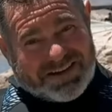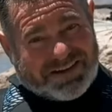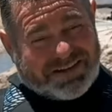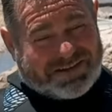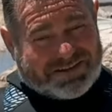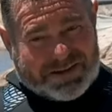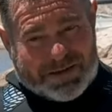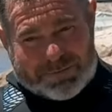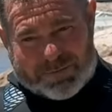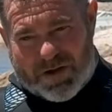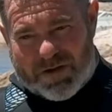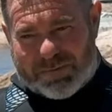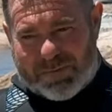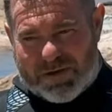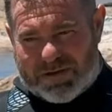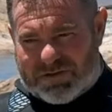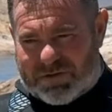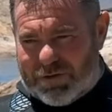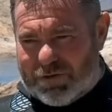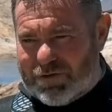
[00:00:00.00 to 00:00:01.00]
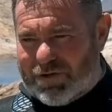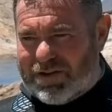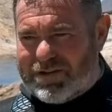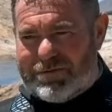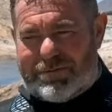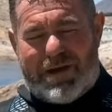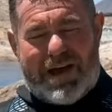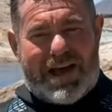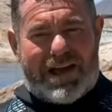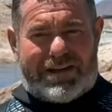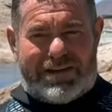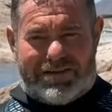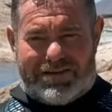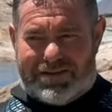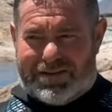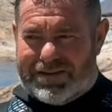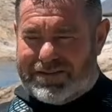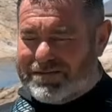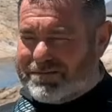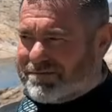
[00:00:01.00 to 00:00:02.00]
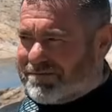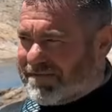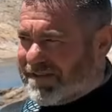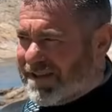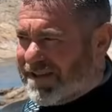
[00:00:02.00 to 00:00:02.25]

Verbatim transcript: Just clipped off my scooter on the back and just